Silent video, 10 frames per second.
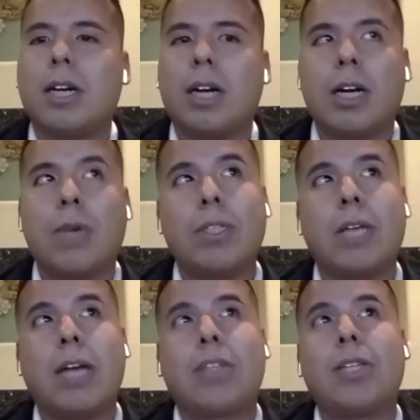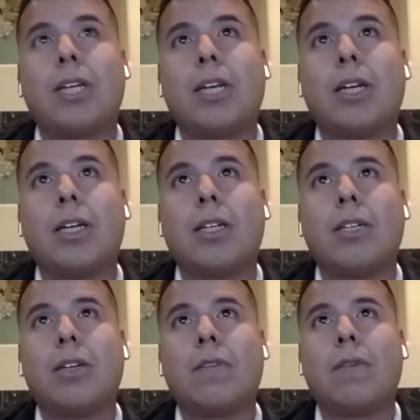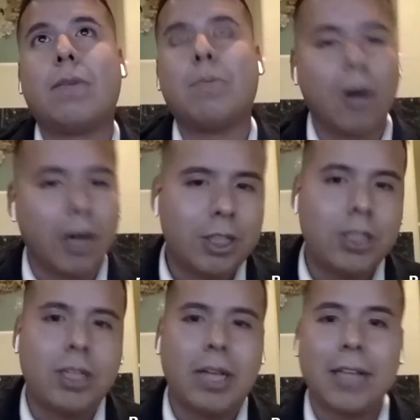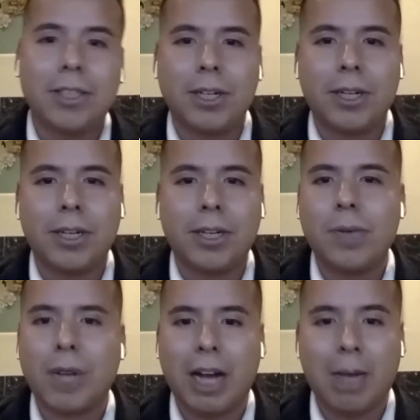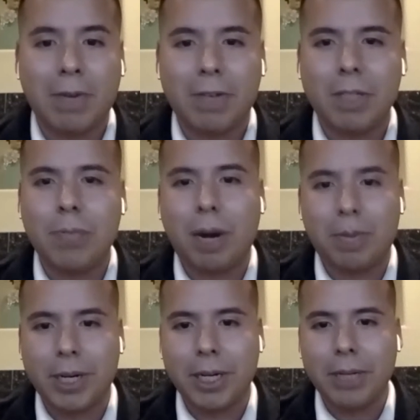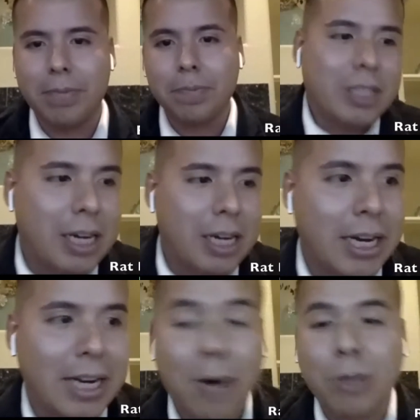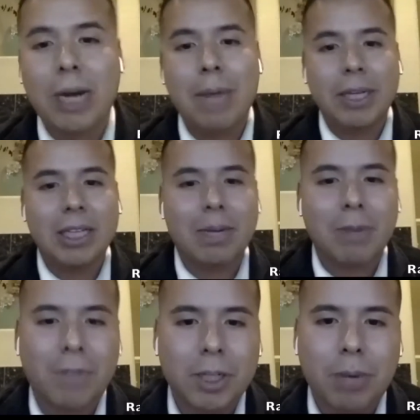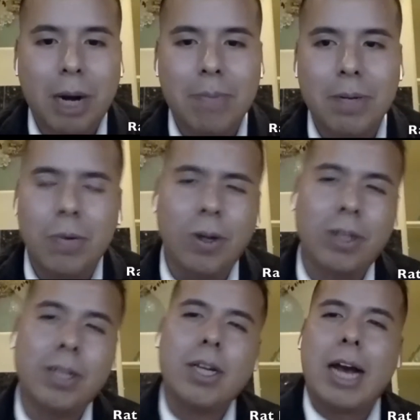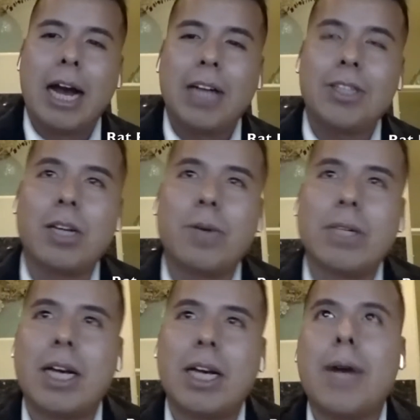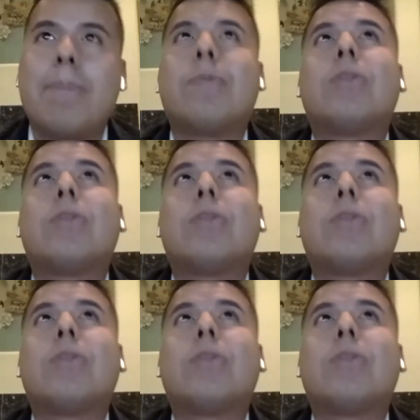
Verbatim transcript: Uh, it was actually March last year when I got my first property. And that was when I picked up my first property. Well, Actually, it was uh,